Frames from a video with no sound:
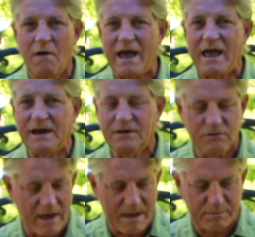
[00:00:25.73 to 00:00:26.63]
wine and
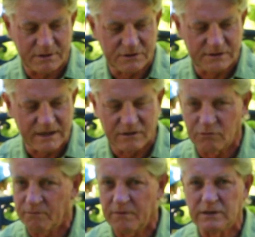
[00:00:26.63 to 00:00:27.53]
you happen to stick it in
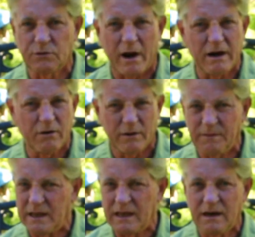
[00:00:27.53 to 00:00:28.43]
the refrigerator
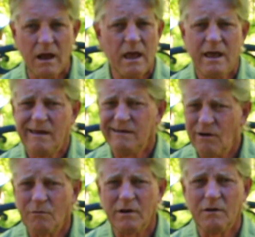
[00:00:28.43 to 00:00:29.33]
and then you
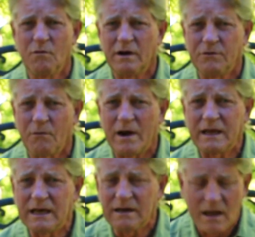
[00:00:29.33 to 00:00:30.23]
don't really want to drink it,